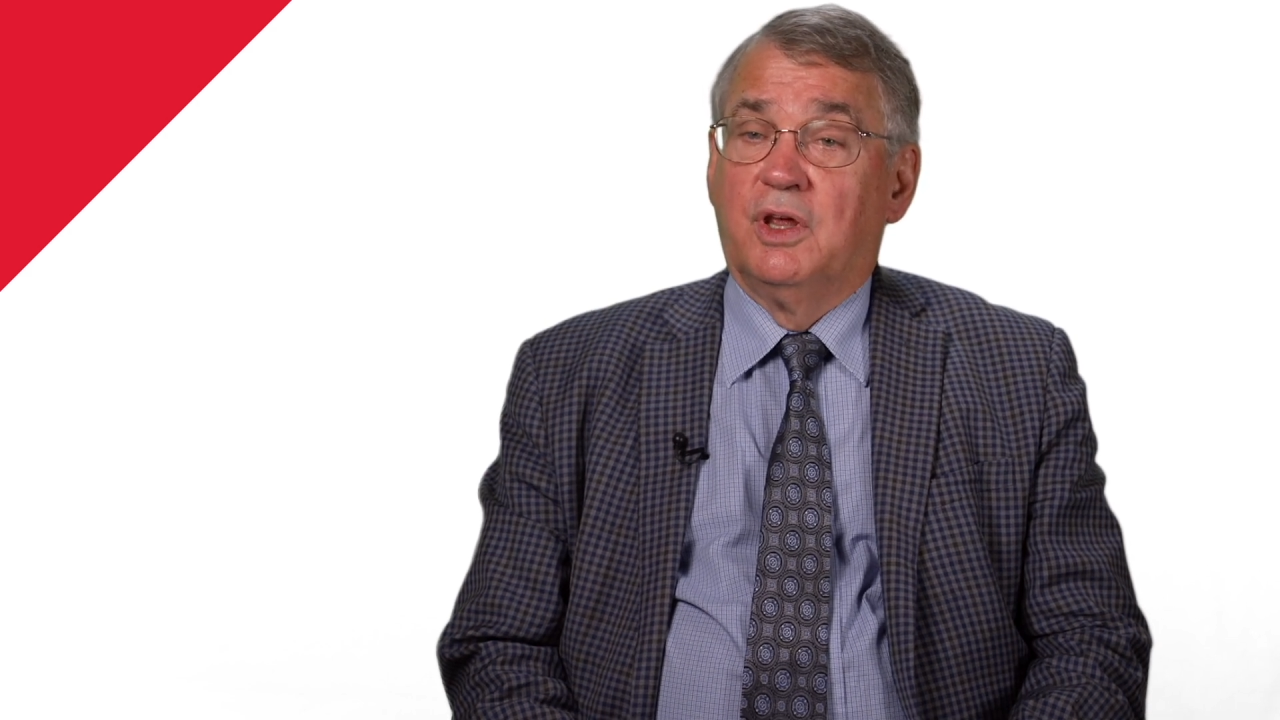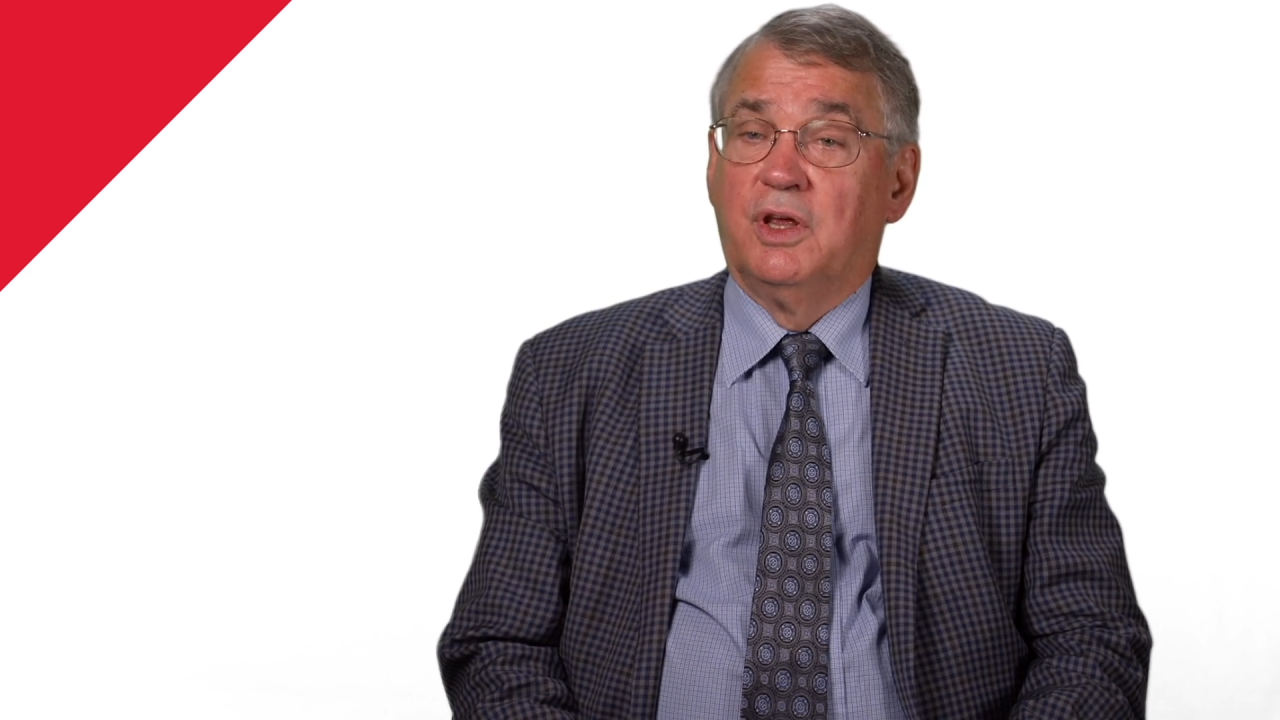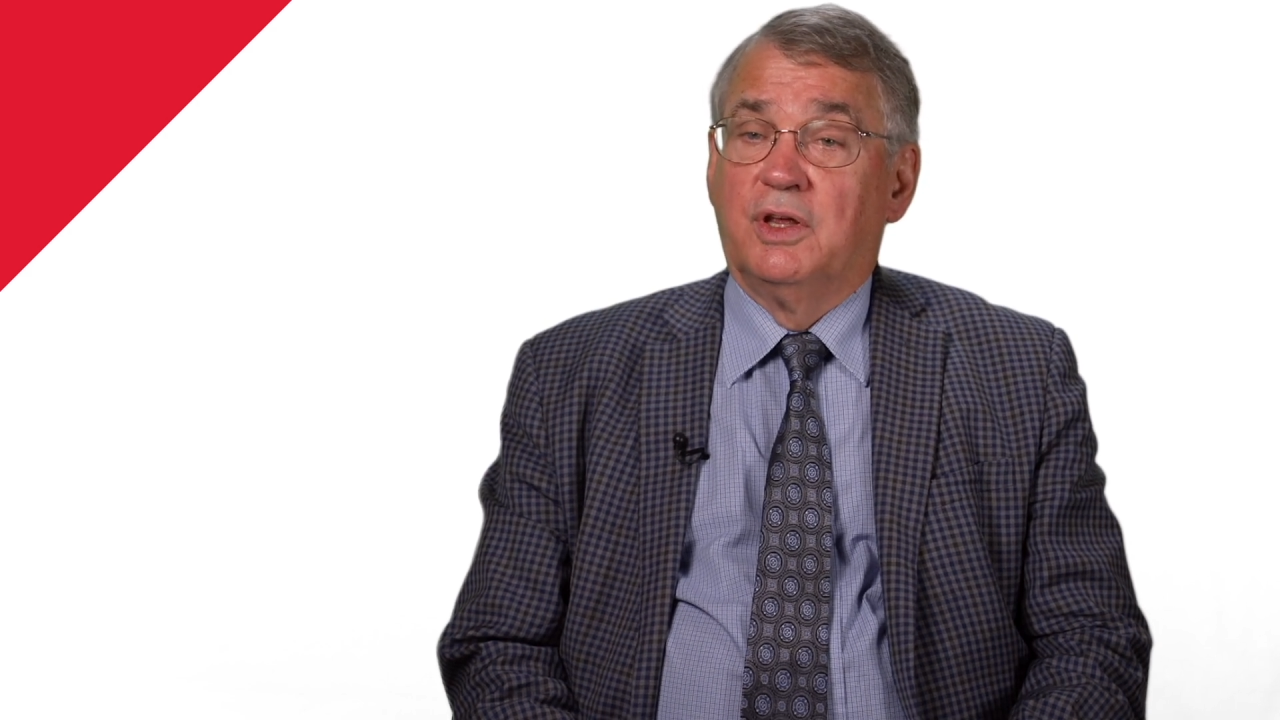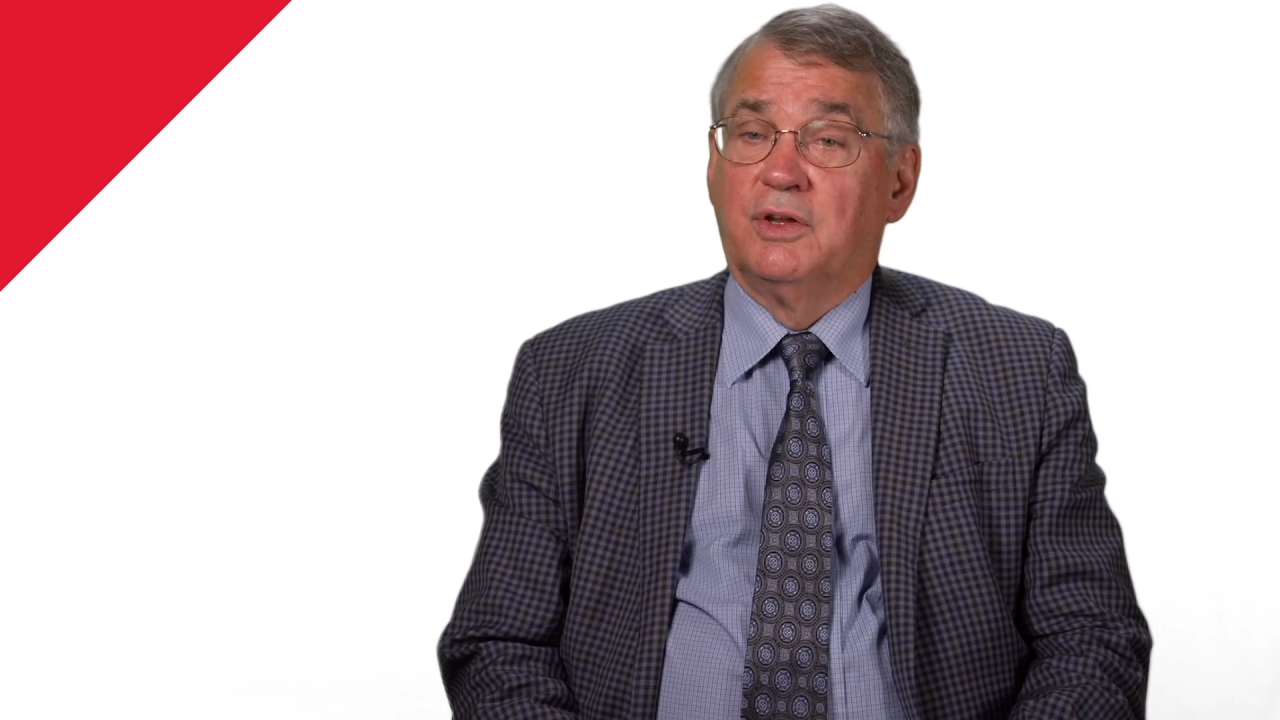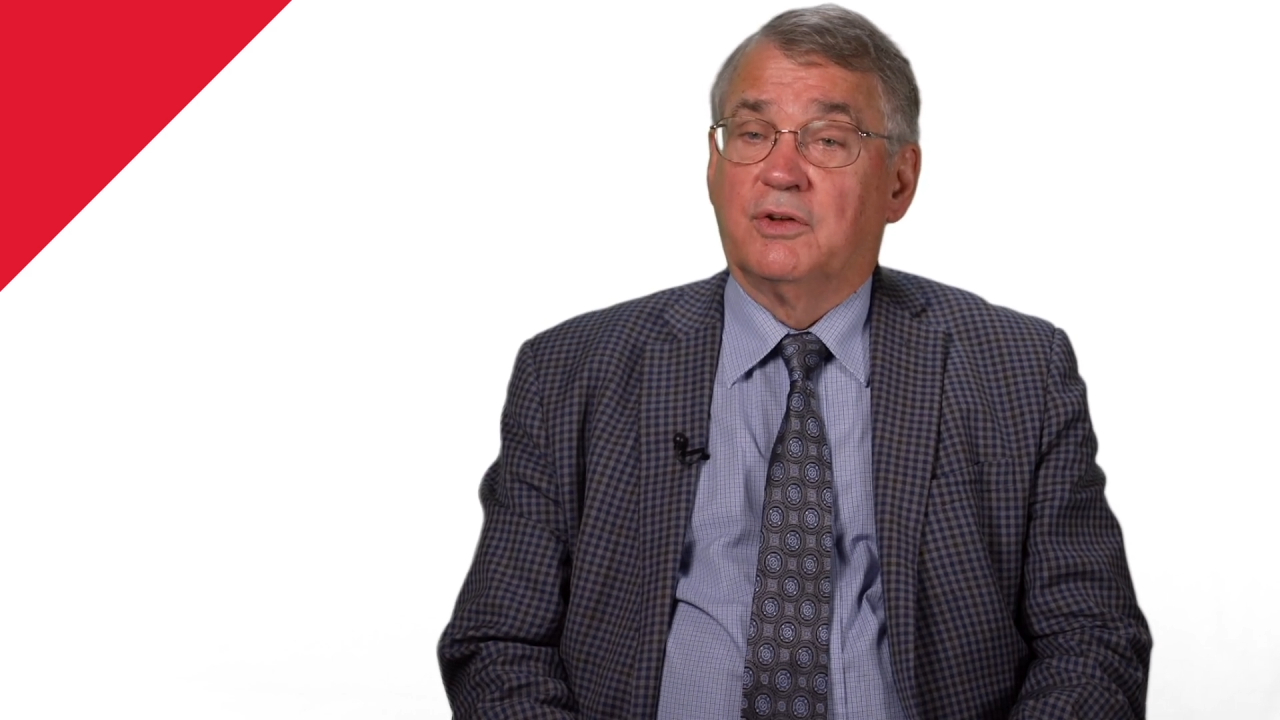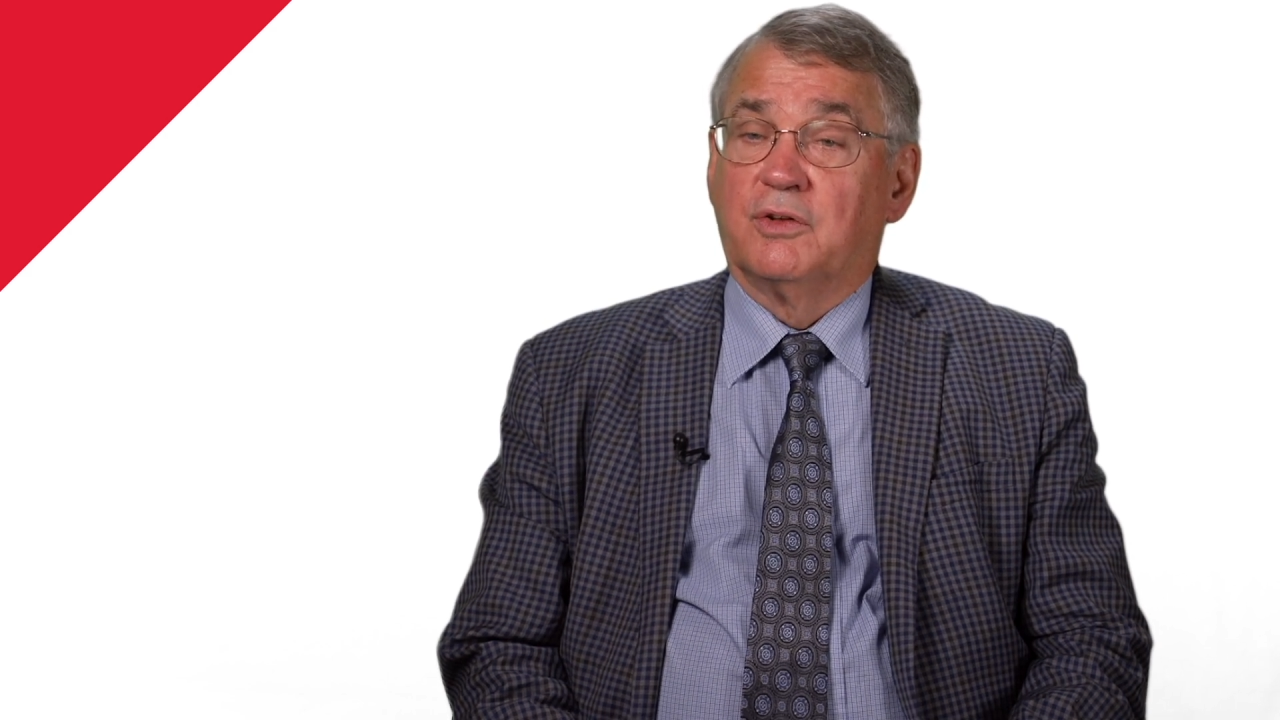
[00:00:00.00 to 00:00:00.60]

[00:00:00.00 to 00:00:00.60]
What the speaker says: And